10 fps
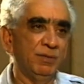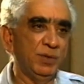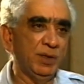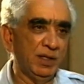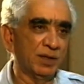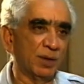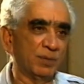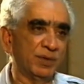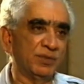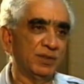We had
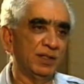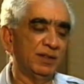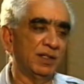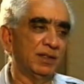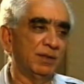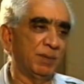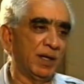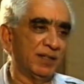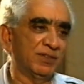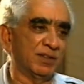always said that
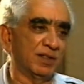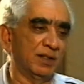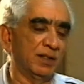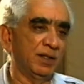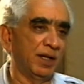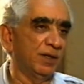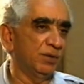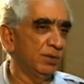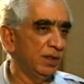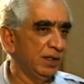Pakistan had
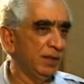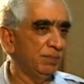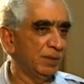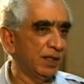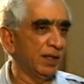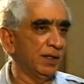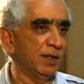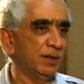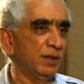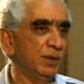really
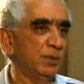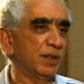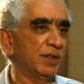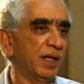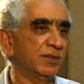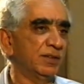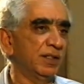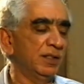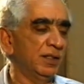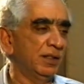begun
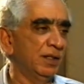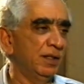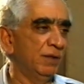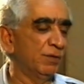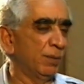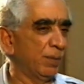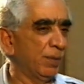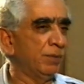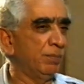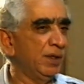nuclearizing from
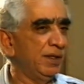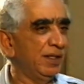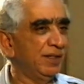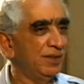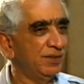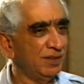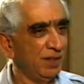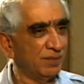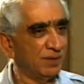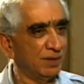about
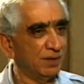mid-87.